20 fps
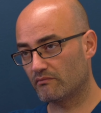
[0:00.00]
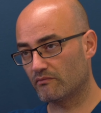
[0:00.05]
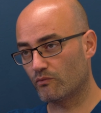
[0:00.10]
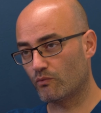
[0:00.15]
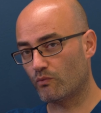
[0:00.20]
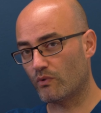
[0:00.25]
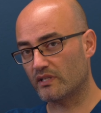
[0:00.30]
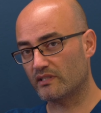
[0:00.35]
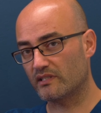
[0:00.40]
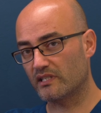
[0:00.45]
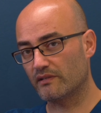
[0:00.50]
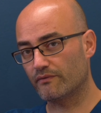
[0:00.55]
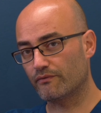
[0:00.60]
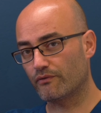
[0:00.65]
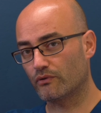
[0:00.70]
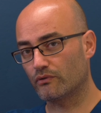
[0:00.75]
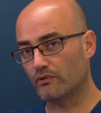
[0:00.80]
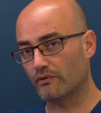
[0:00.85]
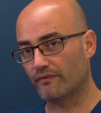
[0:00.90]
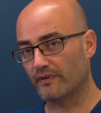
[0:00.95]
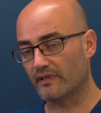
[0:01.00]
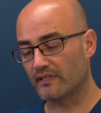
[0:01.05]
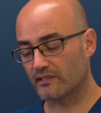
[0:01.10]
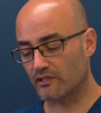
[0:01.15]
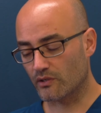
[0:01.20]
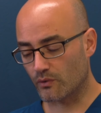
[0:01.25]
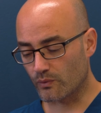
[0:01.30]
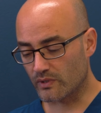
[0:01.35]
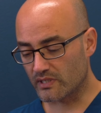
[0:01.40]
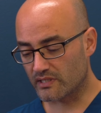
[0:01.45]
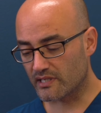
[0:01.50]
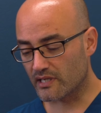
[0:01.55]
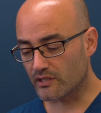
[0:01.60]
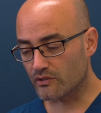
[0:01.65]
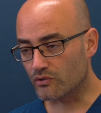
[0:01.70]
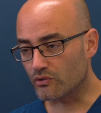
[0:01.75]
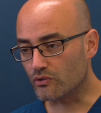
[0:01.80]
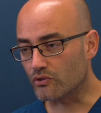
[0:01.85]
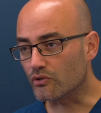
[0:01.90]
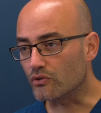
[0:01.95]
what's in front of us, so we tend
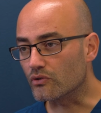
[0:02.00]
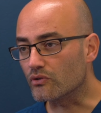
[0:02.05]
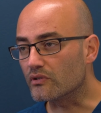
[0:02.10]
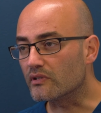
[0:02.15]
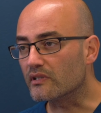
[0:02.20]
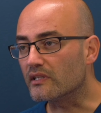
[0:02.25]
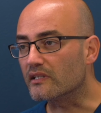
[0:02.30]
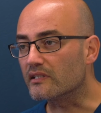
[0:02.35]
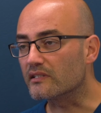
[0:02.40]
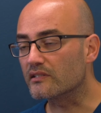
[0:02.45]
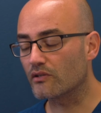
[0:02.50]
to do this.